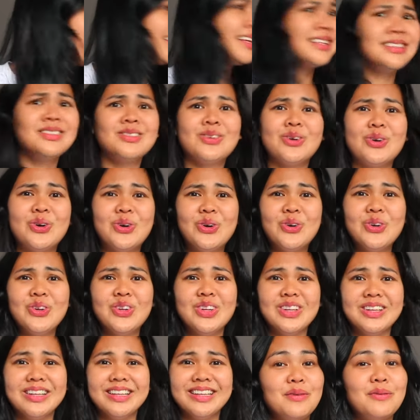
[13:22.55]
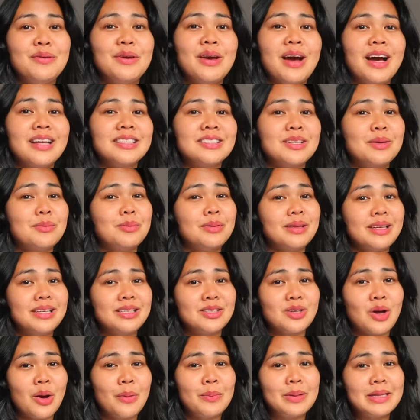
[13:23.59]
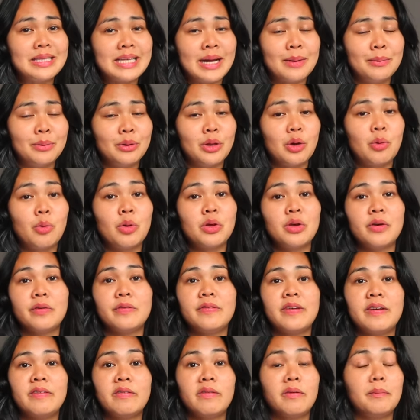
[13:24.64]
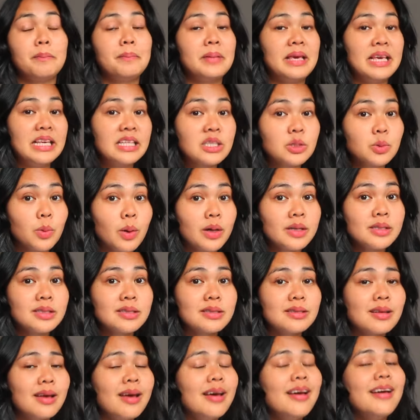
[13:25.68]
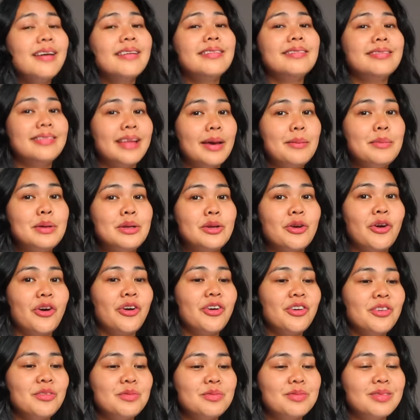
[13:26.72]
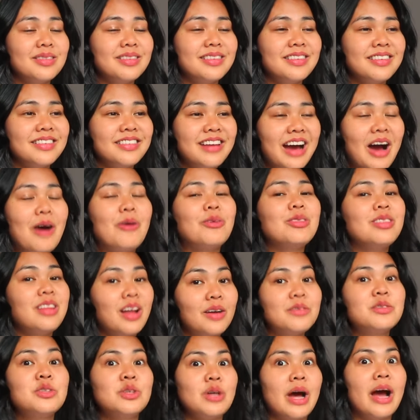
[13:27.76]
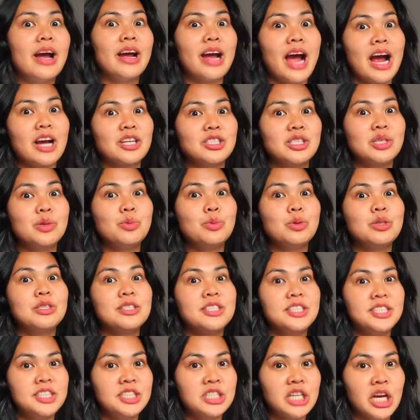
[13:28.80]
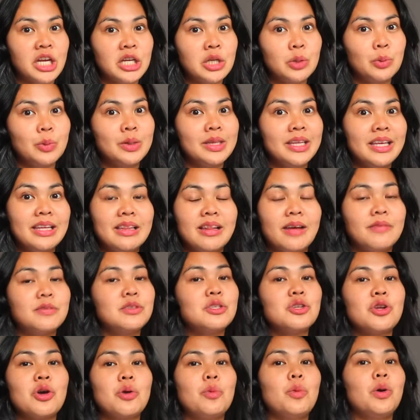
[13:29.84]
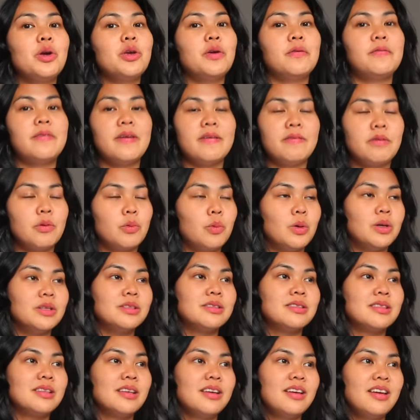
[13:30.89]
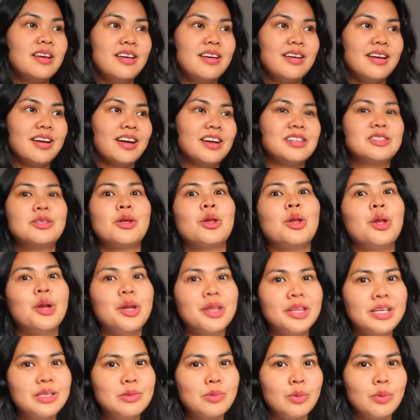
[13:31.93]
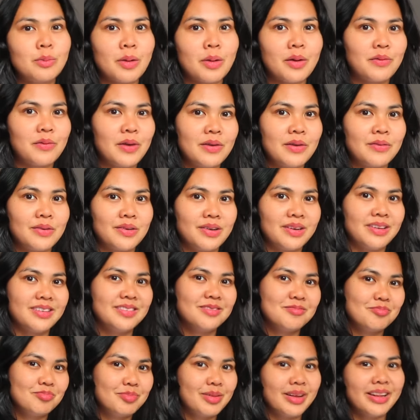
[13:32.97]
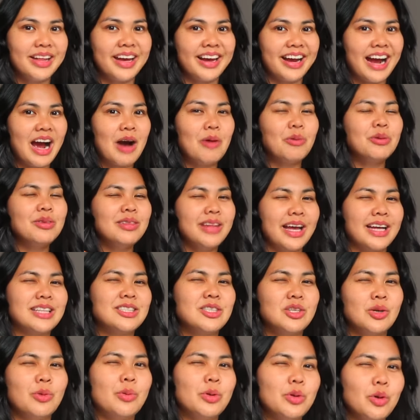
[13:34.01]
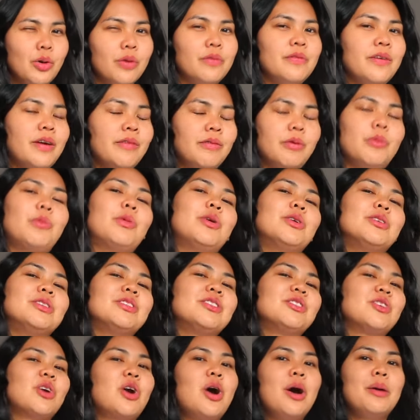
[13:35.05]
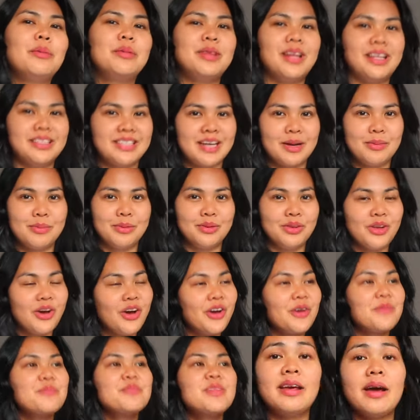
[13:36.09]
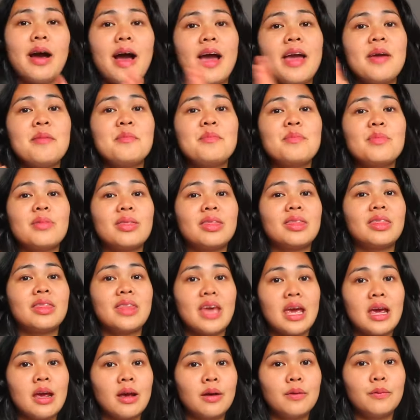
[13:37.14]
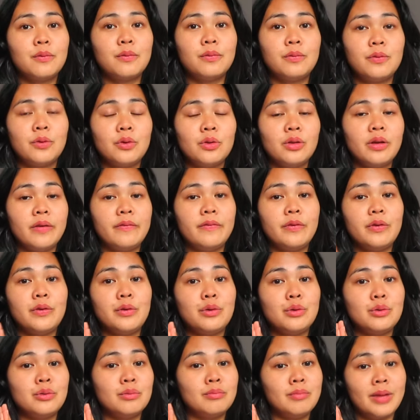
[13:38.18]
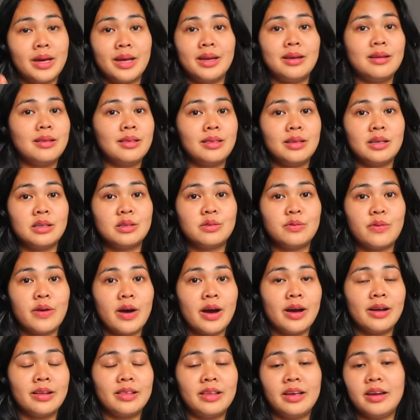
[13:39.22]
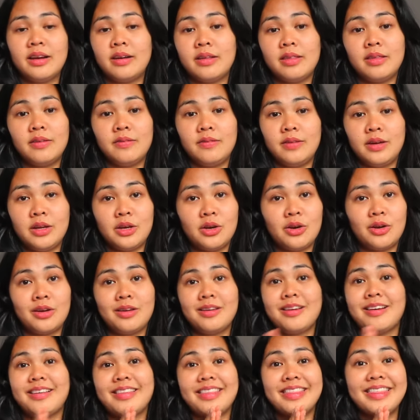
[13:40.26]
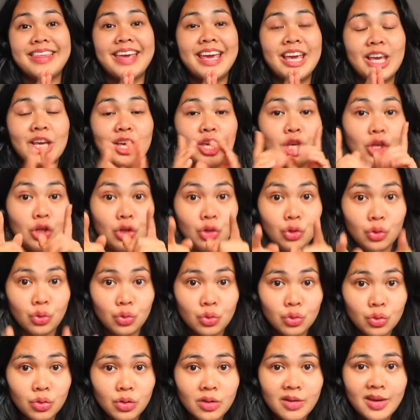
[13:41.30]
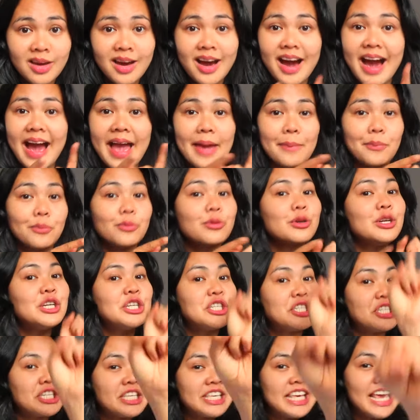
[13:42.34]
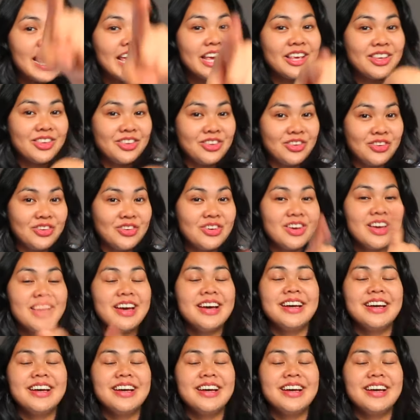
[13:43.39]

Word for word: That's all. If you guys could please comment down below what your favorite piece was. Let me know. I would love to, I actually would genuinely love to know what your favorite was. Because a lot of these were my favorite but like I would like to know what your favorite was so comment that down below I'm thankful if you made it this far at the end of the video thank you I appreciate you